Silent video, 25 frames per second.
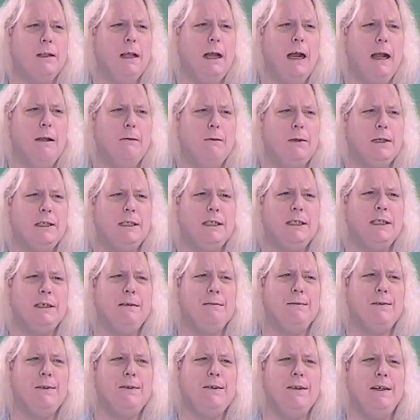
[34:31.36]
I went to
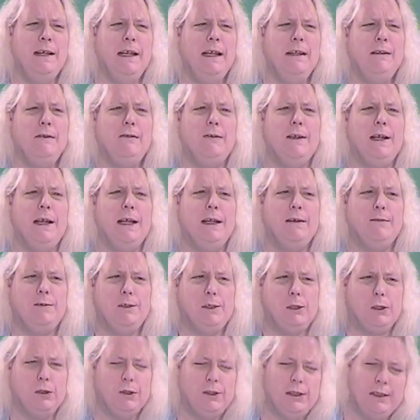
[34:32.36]
7th and 8th grade at
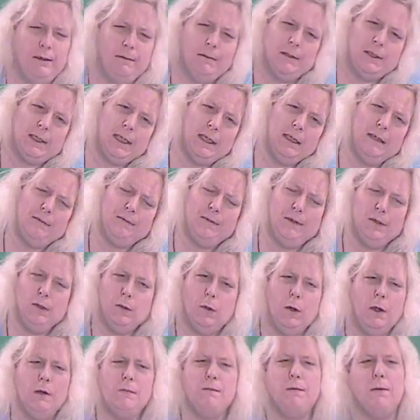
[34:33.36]
Regional 7 because I lived in New
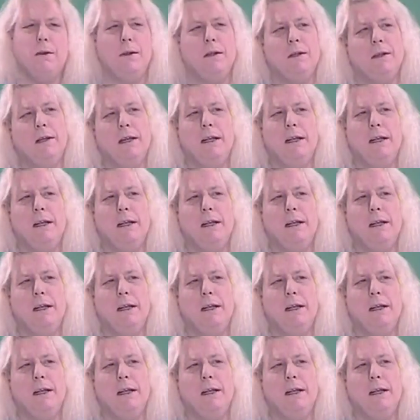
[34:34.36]
Hartford.